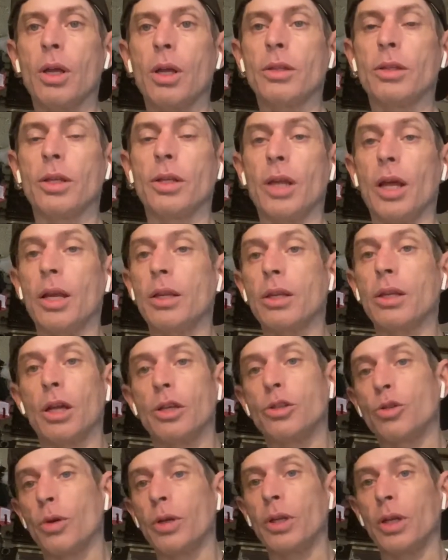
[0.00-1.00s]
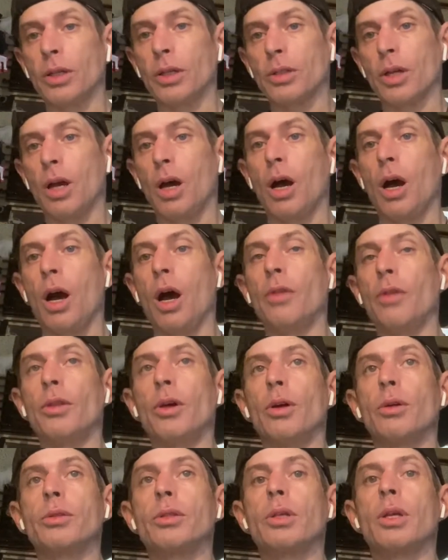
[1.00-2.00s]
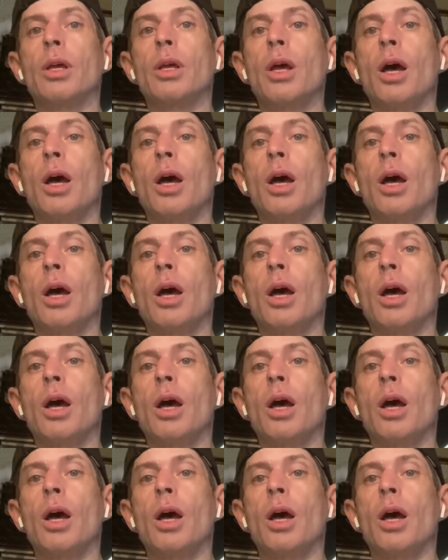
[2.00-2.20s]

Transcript: the net uh, joining us on those.